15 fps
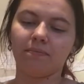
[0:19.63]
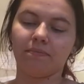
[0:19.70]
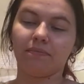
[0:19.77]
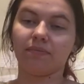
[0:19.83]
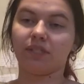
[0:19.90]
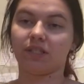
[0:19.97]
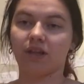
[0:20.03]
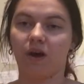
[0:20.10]

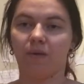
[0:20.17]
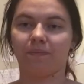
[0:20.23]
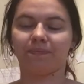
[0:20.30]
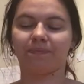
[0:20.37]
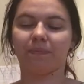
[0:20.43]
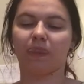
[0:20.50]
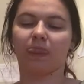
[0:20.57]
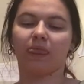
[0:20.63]
So,
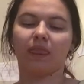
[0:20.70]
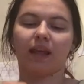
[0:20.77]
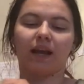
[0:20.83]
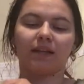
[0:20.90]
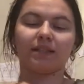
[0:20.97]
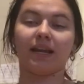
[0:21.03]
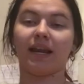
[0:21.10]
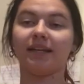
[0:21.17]

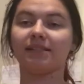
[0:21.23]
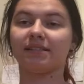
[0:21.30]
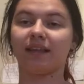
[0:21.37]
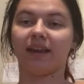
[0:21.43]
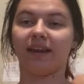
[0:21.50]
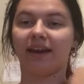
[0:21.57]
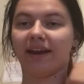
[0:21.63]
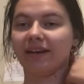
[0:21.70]
today's
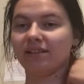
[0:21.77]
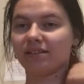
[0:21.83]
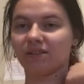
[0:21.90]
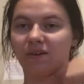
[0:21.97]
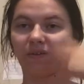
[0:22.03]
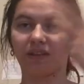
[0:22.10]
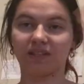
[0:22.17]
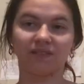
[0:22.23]
Sunday,
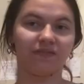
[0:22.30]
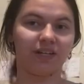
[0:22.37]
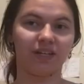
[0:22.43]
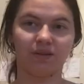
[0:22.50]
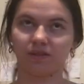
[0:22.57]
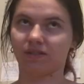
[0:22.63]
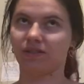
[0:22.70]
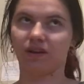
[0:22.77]
so this
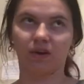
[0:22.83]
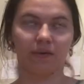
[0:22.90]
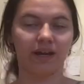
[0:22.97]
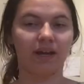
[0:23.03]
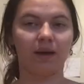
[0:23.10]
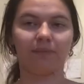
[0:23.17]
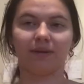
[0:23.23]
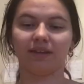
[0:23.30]
video is going
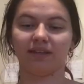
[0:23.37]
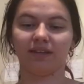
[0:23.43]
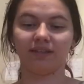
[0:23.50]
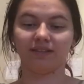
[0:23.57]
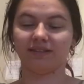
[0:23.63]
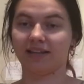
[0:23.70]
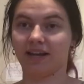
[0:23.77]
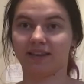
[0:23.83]
up on the
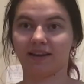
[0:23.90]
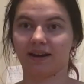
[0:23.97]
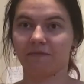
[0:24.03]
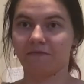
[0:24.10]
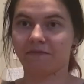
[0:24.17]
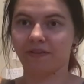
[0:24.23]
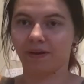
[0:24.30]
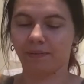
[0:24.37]
day that I'm
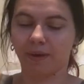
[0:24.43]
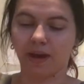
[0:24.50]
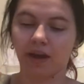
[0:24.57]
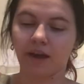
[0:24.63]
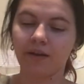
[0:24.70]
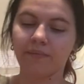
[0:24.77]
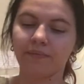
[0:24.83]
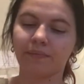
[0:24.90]
filming
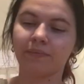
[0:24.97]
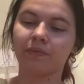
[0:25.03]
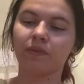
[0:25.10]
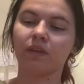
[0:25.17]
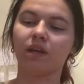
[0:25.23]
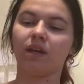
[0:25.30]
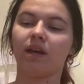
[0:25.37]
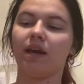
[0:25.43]
it.
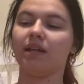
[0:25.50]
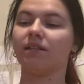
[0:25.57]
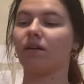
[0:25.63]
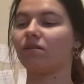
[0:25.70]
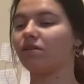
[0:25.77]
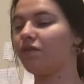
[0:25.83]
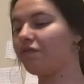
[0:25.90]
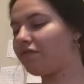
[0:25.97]
It's
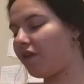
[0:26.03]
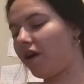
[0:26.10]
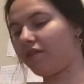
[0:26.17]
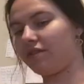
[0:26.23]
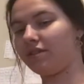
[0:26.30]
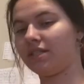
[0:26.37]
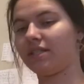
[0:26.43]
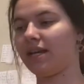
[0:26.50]
also
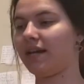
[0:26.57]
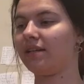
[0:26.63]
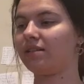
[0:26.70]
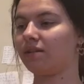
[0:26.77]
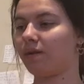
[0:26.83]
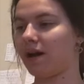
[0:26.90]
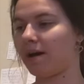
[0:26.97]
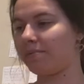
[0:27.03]
Father's Day,
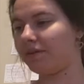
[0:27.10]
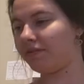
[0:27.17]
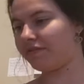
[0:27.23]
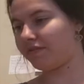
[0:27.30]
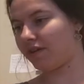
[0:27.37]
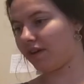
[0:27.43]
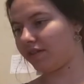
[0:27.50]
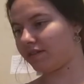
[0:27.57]
so happy
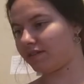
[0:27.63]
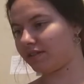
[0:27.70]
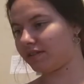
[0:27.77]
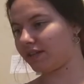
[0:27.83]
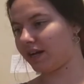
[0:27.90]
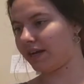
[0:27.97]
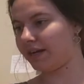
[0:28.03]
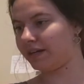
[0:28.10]
Father's
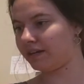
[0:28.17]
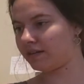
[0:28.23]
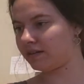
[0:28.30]
Day.